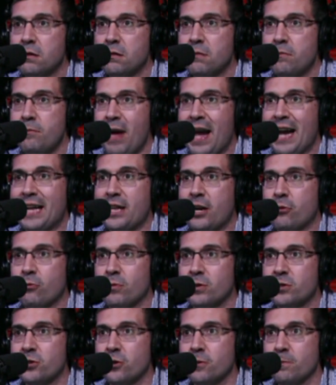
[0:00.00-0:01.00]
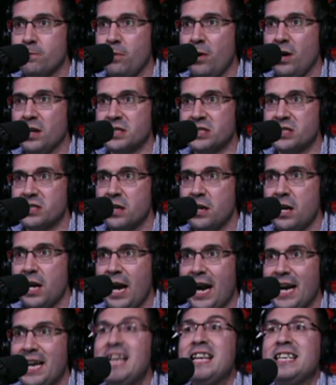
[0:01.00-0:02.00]
back there to return punts.
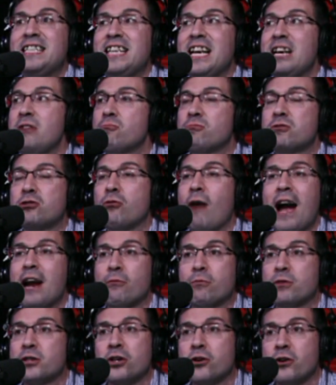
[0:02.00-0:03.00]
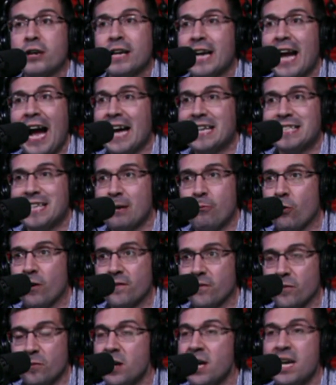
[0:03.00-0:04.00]
And he didn't try to return a goddamn one
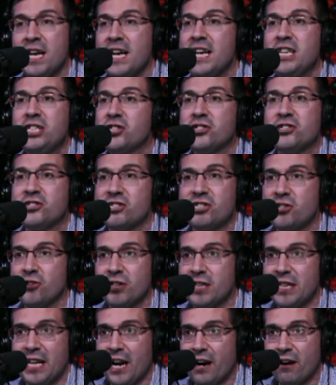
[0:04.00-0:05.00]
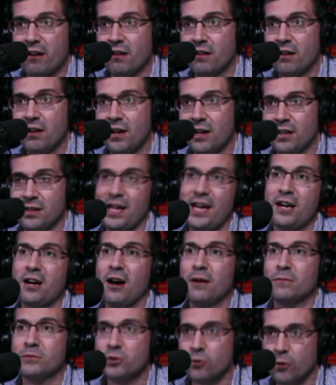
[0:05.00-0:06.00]
of them. He just stood there and let it
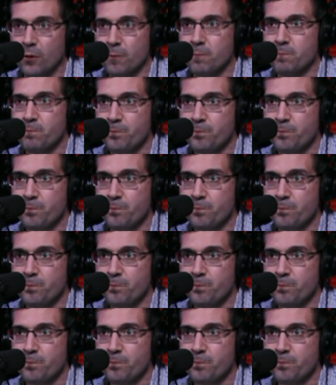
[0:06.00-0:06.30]
come to him.